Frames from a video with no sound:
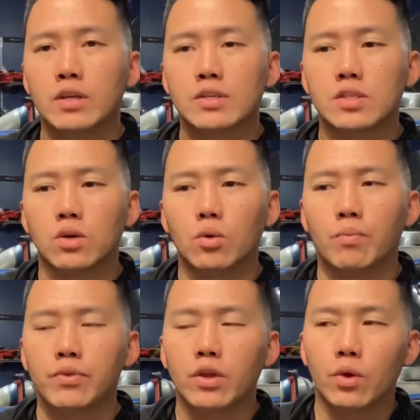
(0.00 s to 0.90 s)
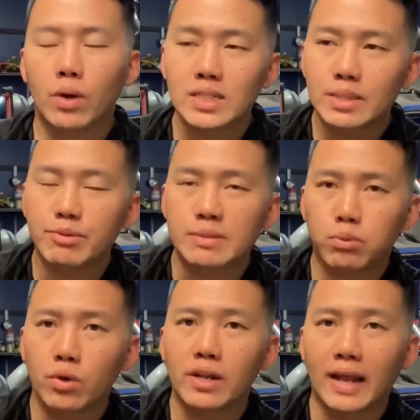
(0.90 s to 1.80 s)
So your rod tip is
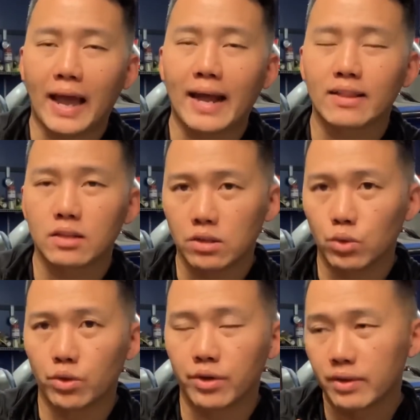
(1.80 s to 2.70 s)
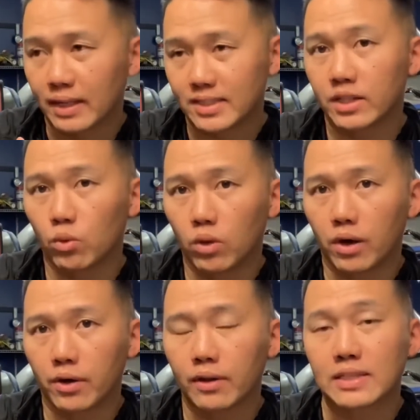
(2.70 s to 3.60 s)
pointed at the lure that's in the water,